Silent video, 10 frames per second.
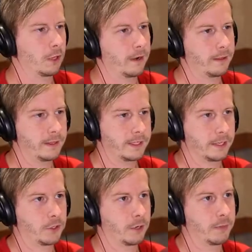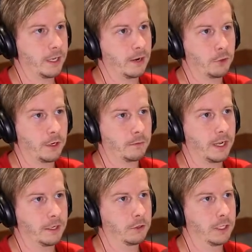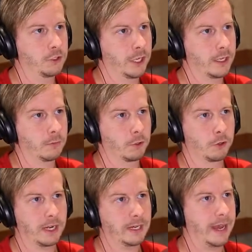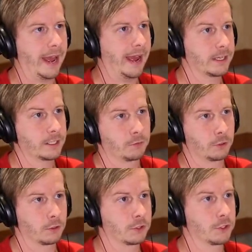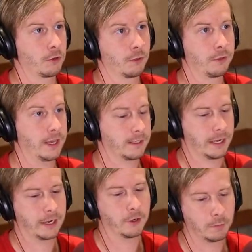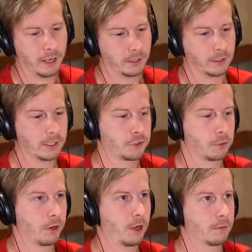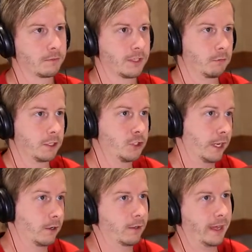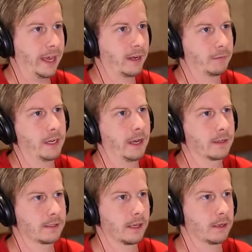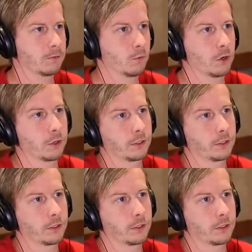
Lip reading: are a lot of these things going to be covered in my yearly checkup, or do I need to ask for certain things? Like I know I'm having cholesterol problems. Can we check on that? I mean, how does that work?